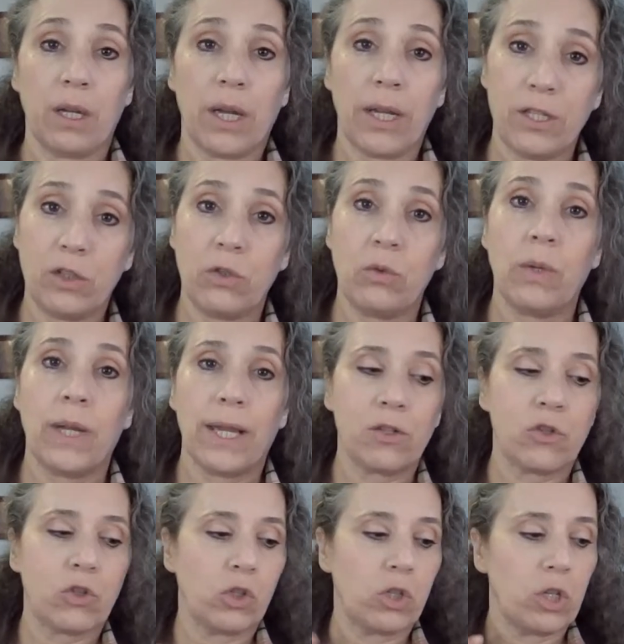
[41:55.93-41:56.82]
I do
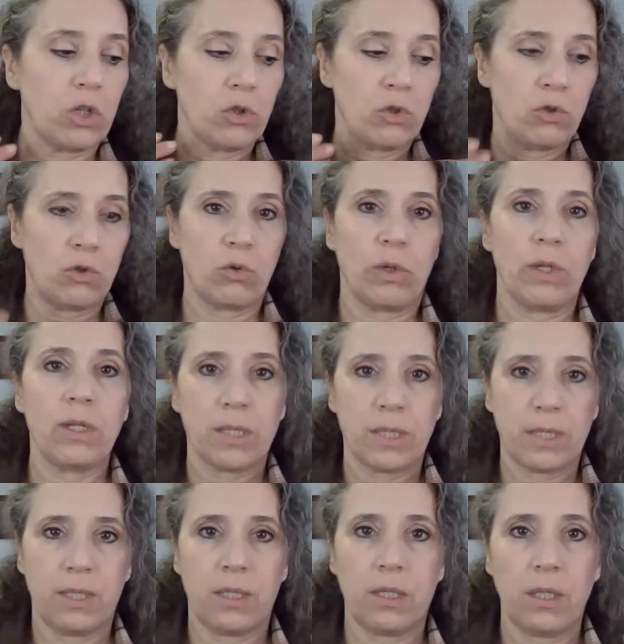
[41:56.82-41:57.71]
actually enjoy
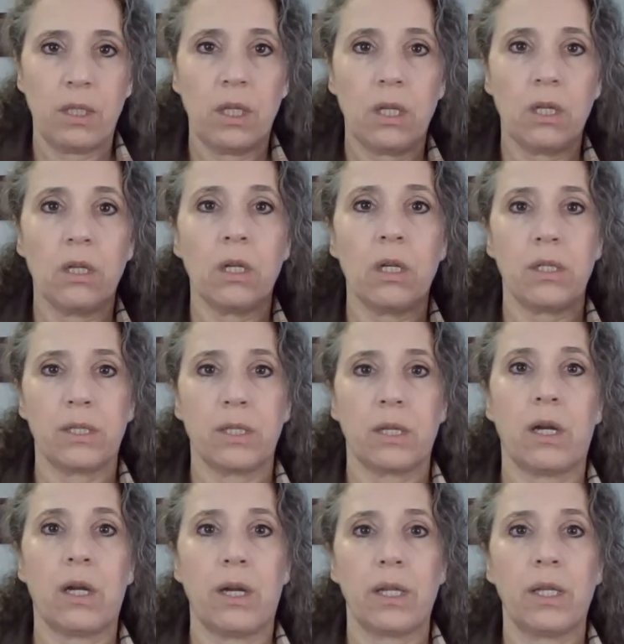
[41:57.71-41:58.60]
sitting here and
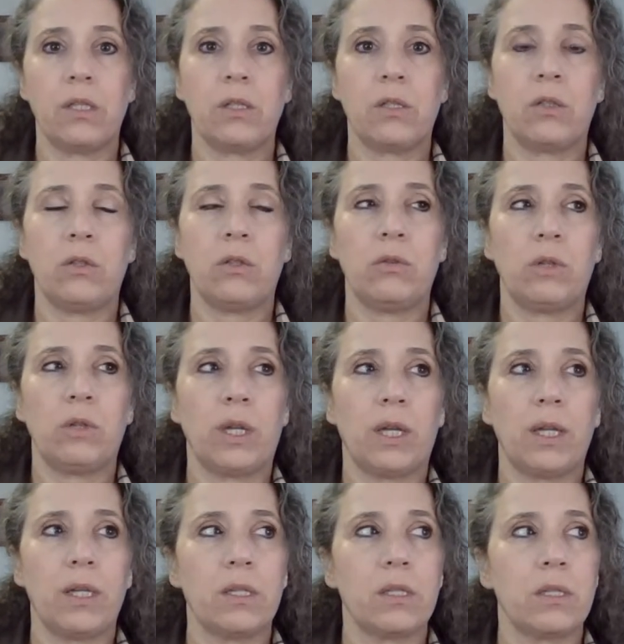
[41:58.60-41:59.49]
talking to you
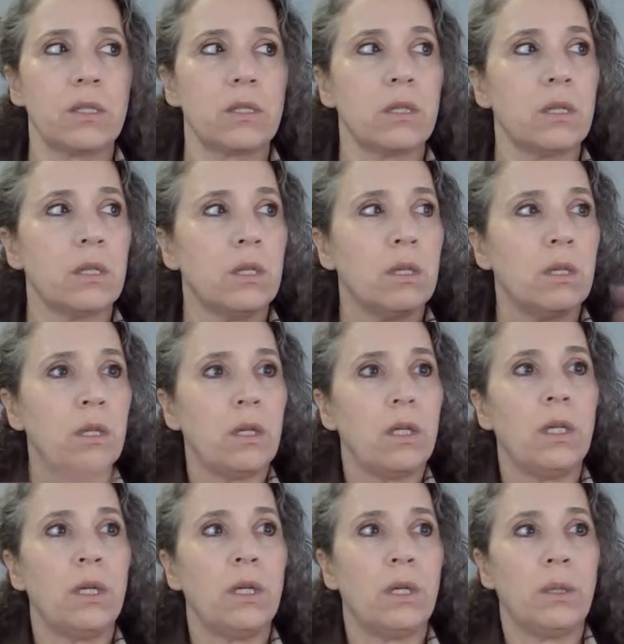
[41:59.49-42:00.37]
guys,
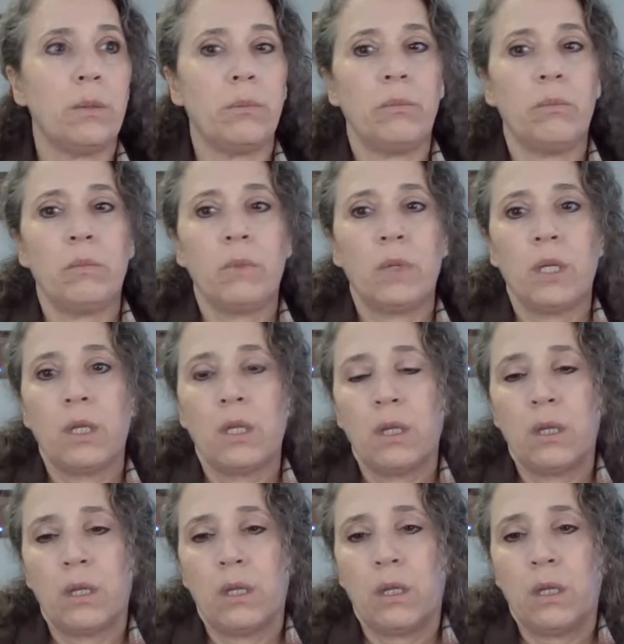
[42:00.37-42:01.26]
um,
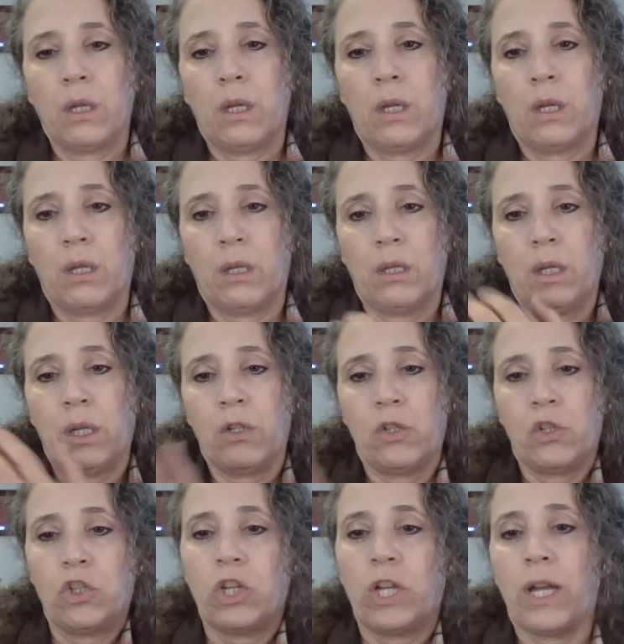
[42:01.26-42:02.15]
and
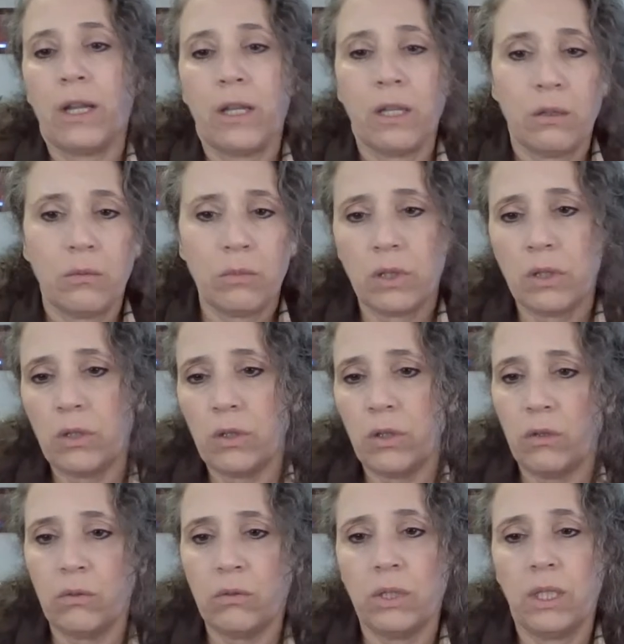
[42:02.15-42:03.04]
chatting with
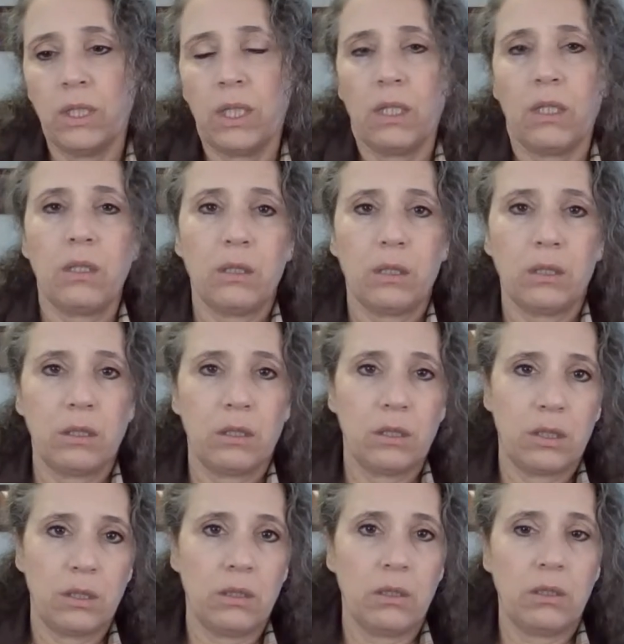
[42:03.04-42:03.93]
you and getting
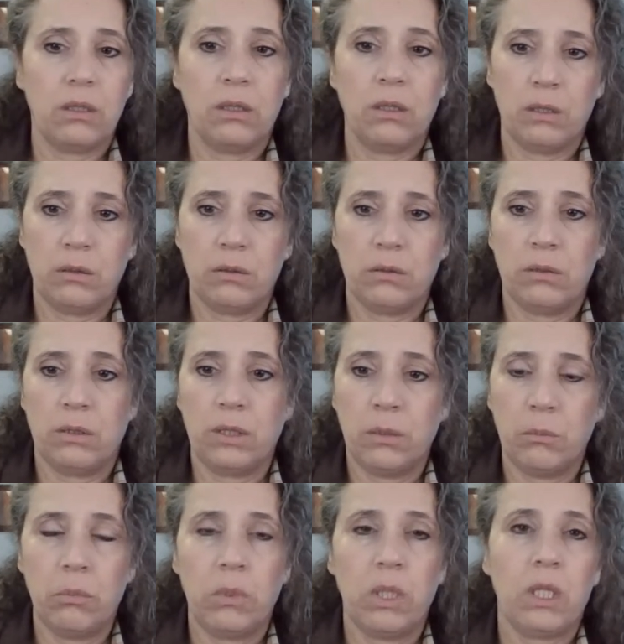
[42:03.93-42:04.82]
the
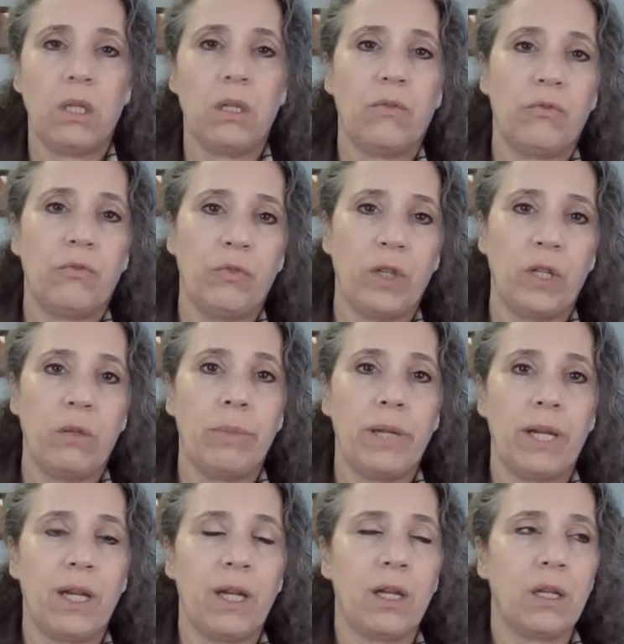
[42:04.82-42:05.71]
immediate
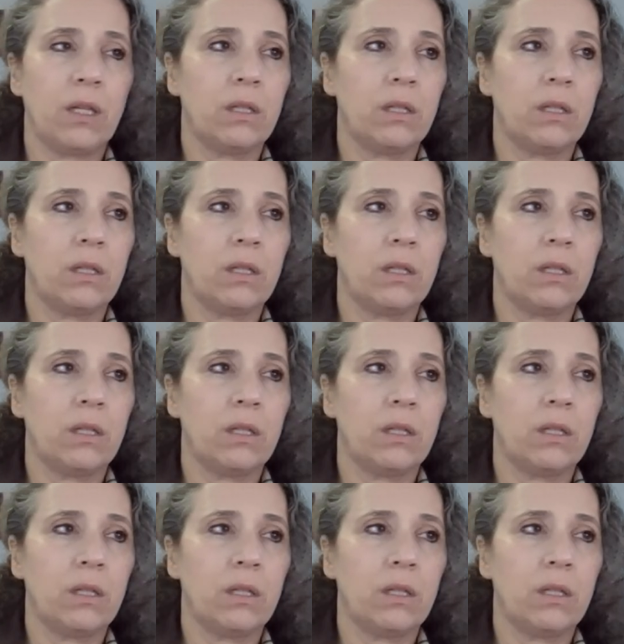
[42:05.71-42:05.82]
feedback.